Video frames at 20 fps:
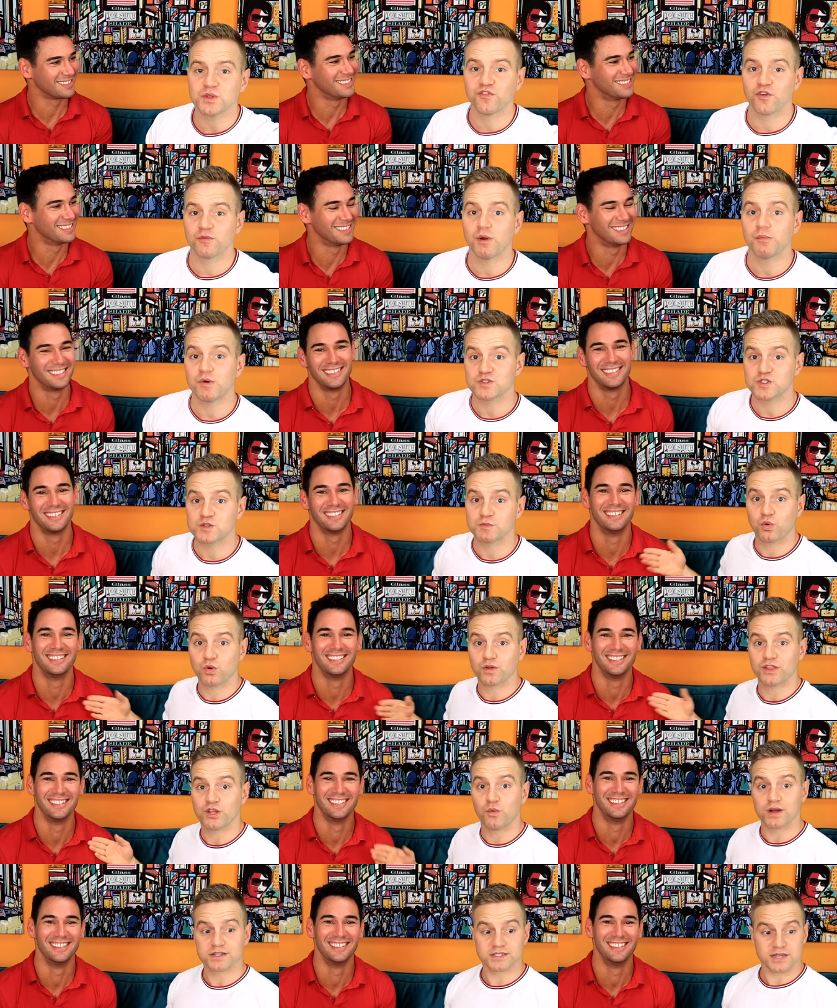Speaker 1: a friend, but most
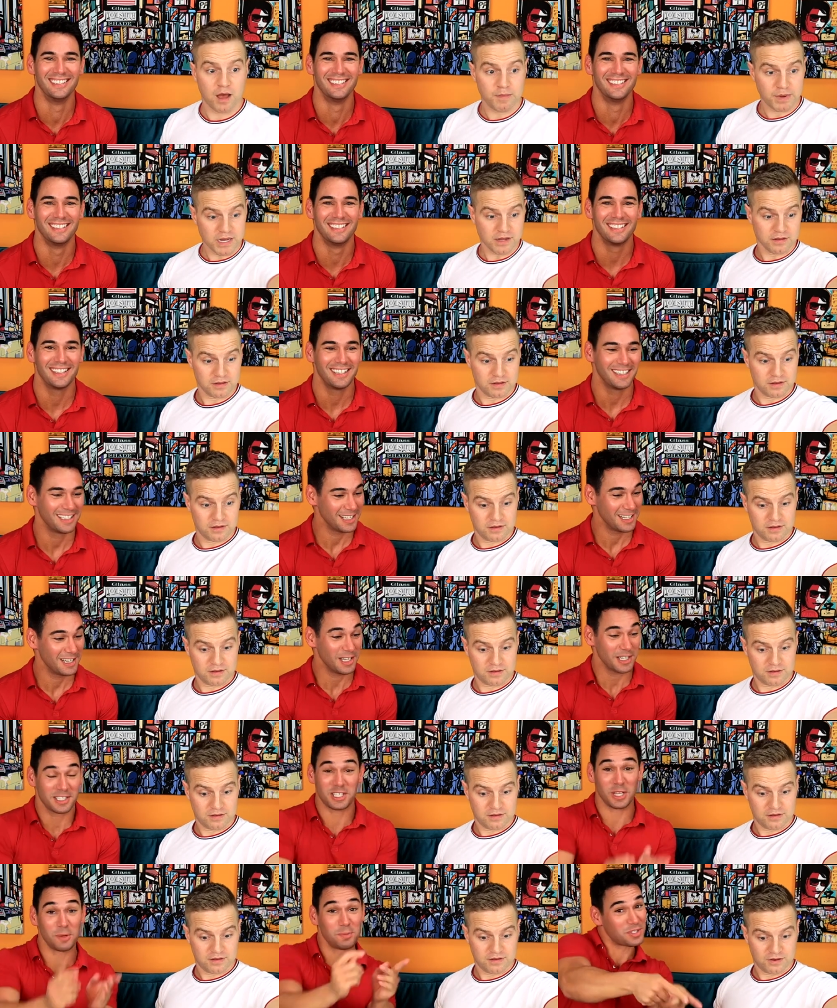importantly, what, Tommy?
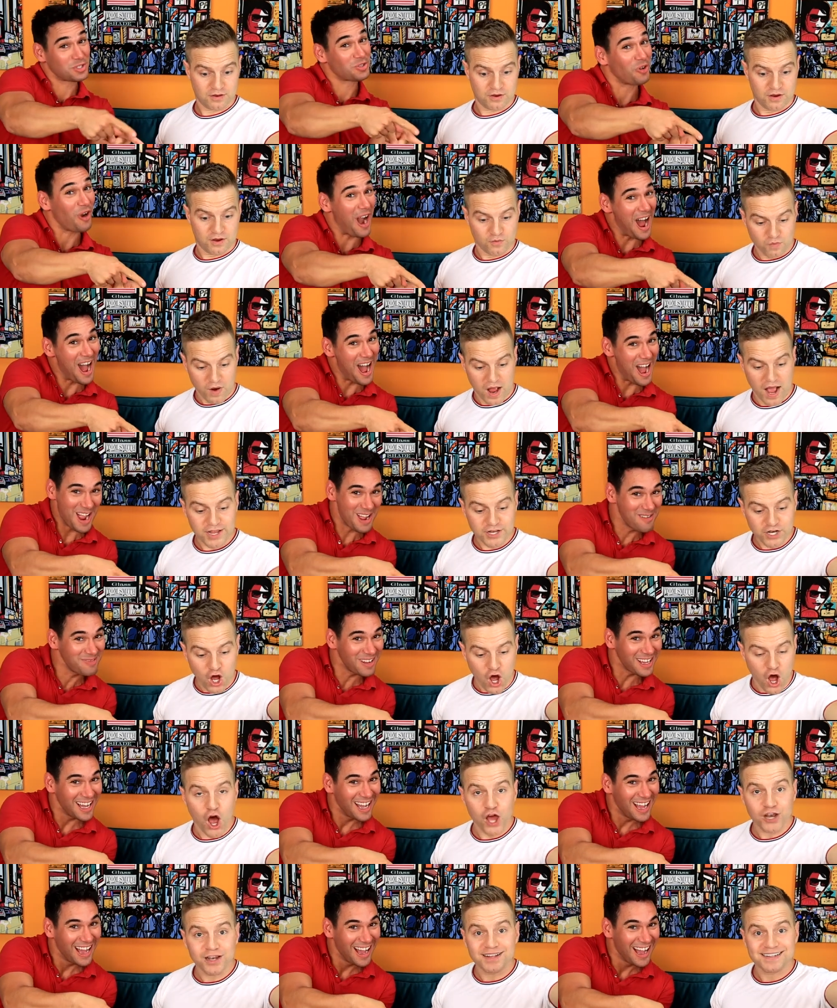Subscribe. Right
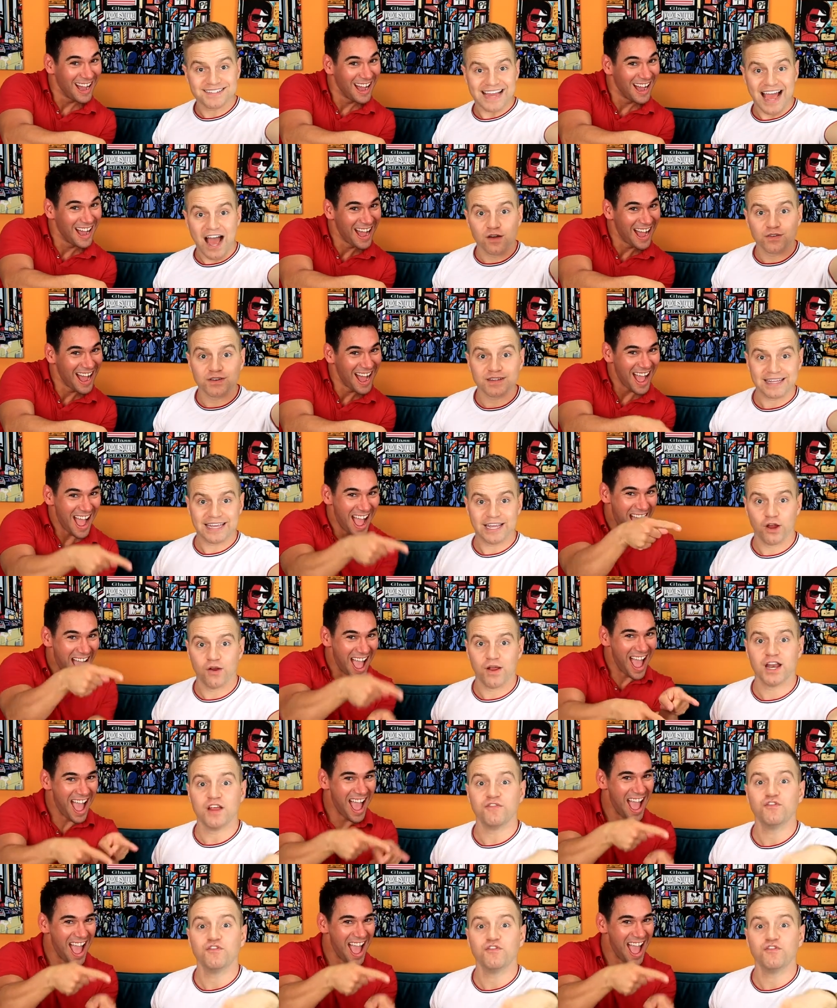on down here. And